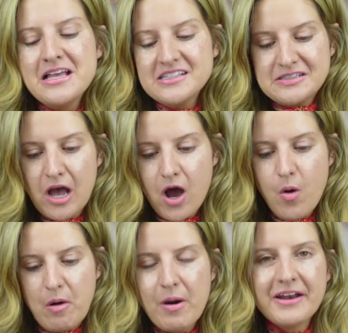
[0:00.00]
So
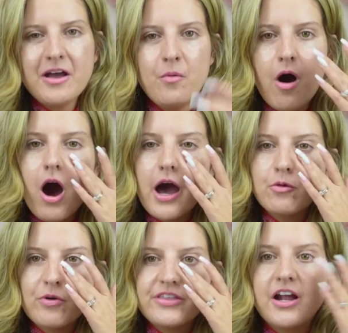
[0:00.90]
I wanna go
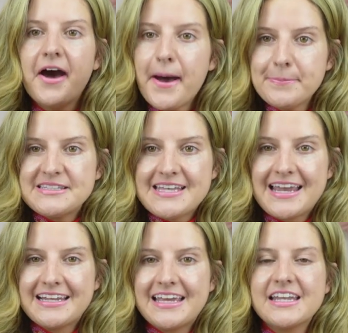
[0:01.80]
on with an
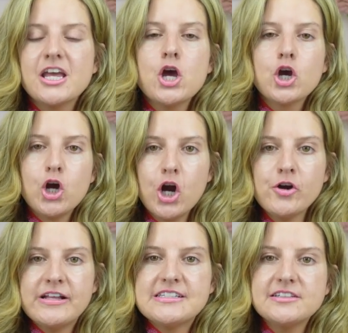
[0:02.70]
updated
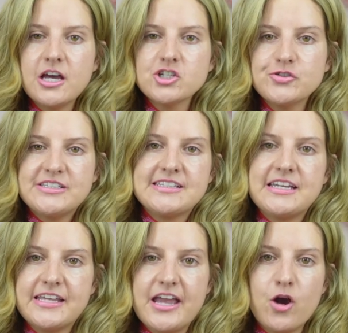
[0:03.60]
current luxury
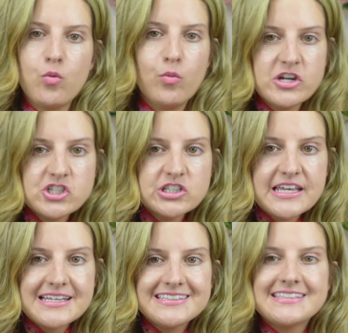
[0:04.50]
skincare wish
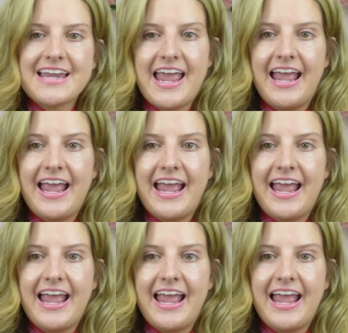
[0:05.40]
list,